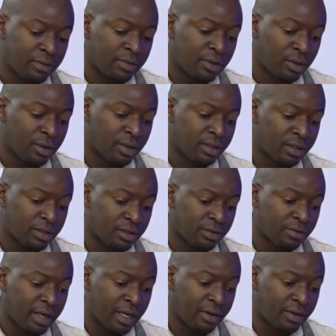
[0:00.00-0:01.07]
is in the context
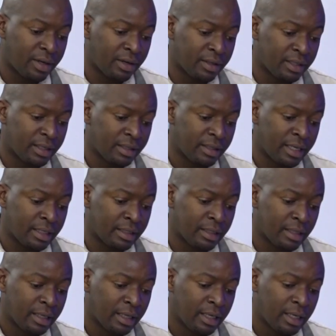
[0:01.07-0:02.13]
of agriculture, is that
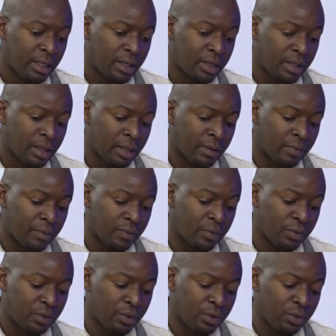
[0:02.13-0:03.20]

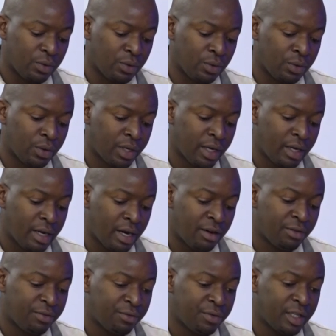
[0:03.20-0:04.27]
um, you, you can
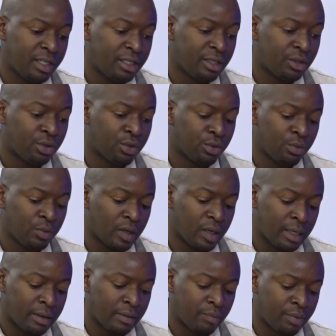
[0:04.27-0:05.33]
now feed into
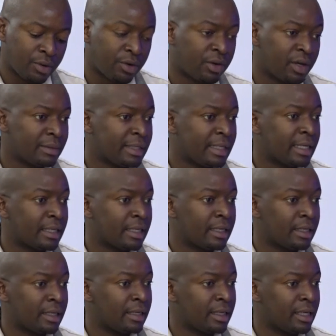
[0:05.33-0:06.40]
uh, programs like
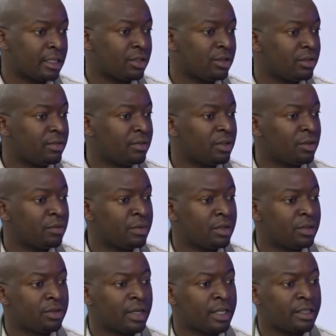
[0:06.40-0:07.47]
the National
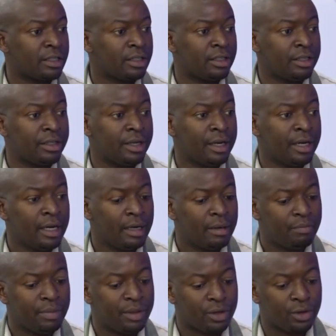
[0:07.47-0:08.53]
Development Strategy
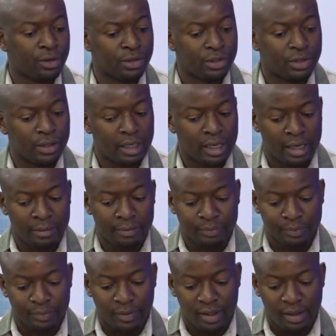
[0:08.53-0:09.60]
because
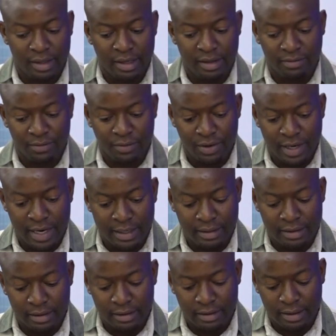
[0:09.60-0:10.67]
um, they have
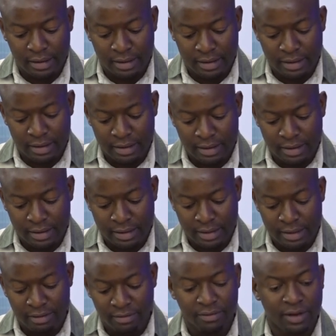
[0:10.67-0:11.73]
created uh, uh
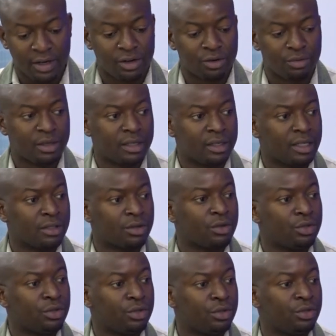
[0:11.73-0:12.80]
an environment that's
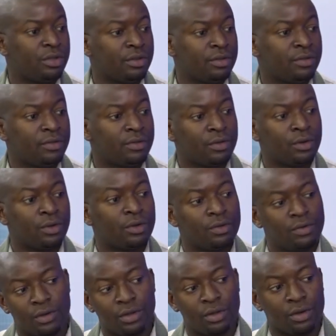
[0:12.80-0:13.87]
conducive for,
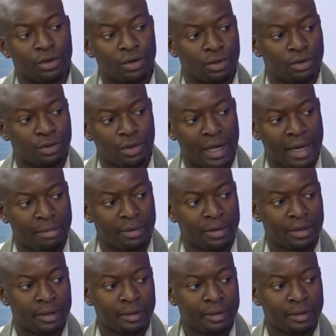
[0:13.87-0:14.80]
for the growth to happen.